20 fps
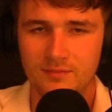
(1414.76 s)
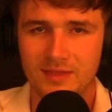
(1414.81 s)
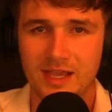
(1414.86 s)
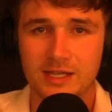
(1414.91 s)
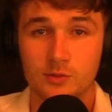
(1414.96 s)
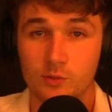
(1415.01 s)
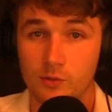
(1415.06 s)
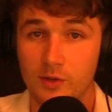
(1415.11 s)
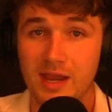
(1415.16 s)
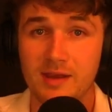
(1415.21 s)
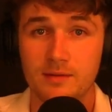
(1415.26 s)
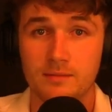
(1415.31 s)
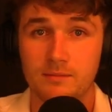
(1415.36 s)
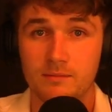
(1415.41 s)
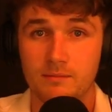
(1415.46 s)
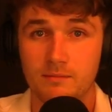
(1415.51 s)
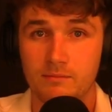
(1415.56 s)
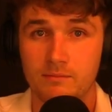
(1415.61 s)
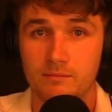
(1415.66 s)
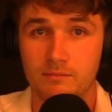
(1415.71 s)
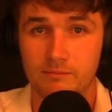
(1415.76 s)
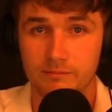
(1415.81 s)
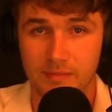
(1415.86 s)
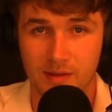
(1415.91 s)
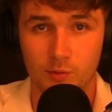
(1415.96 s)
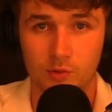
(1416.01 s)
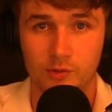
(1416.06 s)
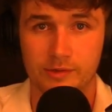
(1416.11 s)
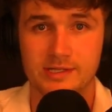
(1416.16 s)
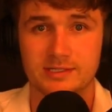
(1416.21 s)
that create
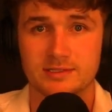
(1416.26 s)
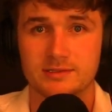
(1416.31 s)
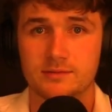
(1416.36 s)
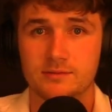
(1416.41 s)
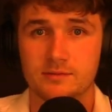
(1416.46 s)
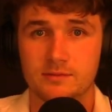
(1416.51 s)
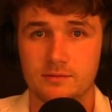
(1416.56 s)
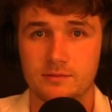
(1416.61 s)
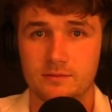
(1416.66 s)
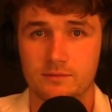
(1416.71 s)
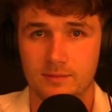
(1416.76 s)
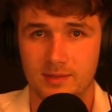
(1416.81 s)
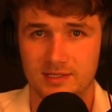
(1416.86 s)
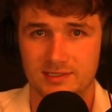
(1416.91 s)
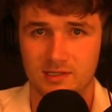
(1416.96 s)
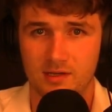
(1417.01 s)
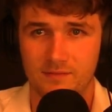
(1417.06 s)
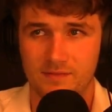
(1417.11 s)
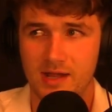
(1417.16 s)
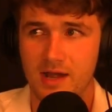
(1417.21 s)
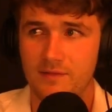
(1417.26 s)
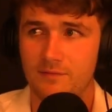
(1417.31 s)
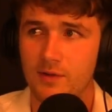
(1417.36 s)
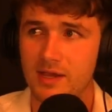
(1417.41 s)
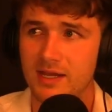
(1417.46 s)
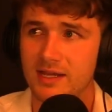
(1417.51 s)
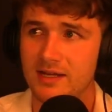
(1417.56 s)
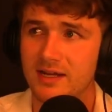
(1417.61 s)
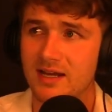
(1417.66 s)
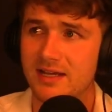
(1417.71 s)
memories for myself. And I've
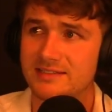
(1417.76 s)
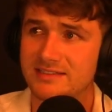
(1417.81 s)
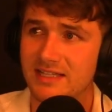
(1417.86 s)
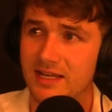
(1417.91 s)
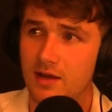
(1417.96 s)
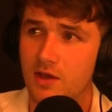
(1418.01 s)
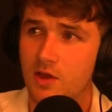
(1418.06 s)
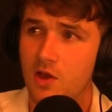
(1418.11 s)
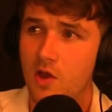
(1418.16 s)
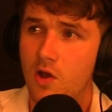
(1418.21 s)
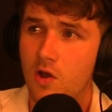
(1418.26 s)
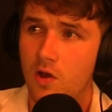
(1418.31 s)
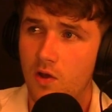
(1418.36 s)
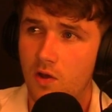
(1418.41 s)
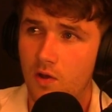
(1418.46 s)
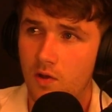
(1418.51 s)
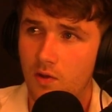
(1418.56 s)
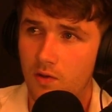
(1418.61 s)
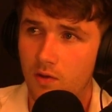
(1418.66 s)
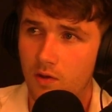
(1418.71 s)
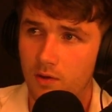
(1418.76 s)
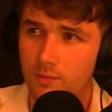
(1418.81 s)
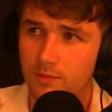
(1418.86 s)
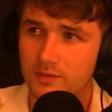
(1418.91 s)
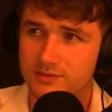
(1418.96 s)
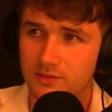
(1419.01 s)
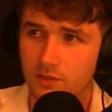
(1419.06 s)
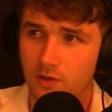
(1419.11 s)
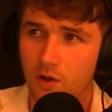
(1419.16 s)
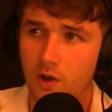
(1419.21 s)
recognized that
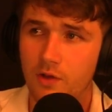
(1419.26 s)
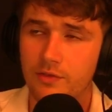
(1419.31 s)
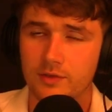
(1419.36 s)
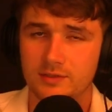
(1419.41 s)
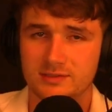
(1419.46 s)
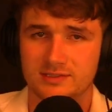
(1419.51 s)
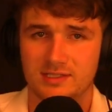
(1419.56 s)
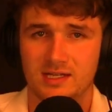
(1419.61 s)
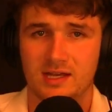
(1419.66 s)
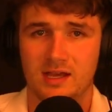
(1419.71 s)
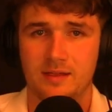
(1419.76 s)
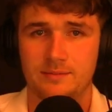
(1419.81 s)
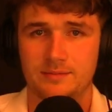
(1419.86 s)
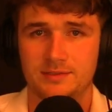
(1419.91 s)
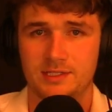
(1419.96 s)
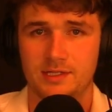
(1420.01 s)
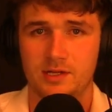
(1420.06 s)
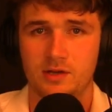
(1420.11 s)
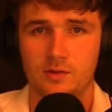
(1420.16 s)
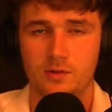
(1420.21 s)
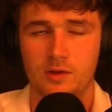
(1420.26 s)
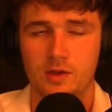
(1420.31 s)
almost all those times,